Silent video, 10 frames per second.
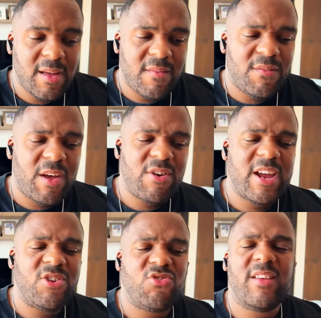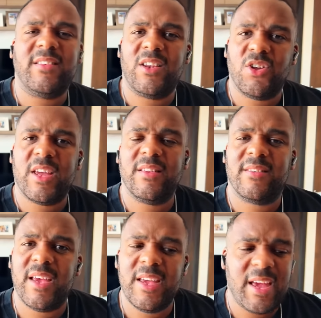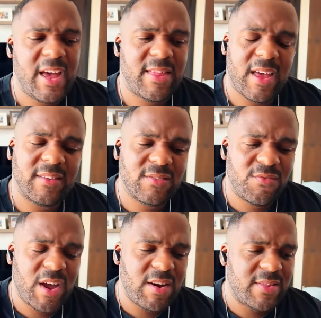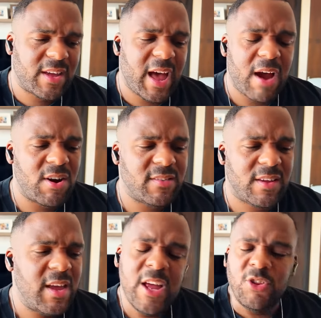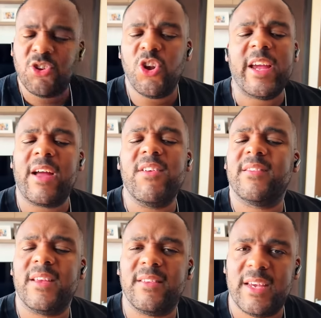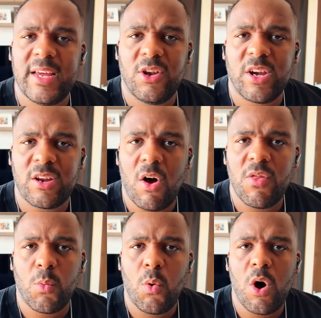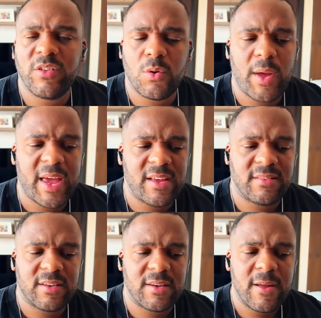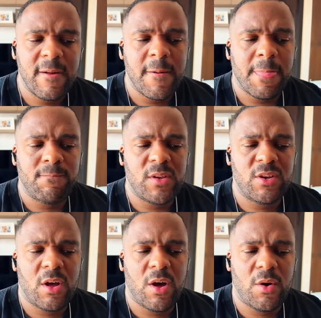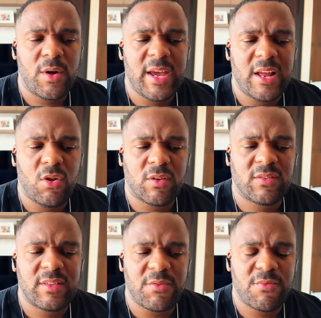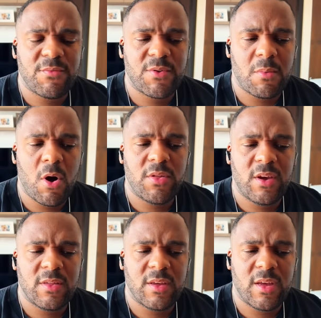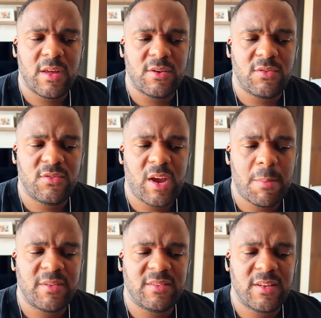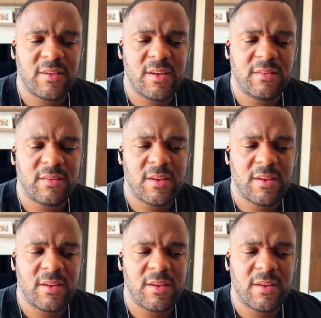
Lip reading: Very interesting looking city. Yeah, that's very, the character, just looking at this city and looking at all the waterways and, you know, it looks different from all the other German cities.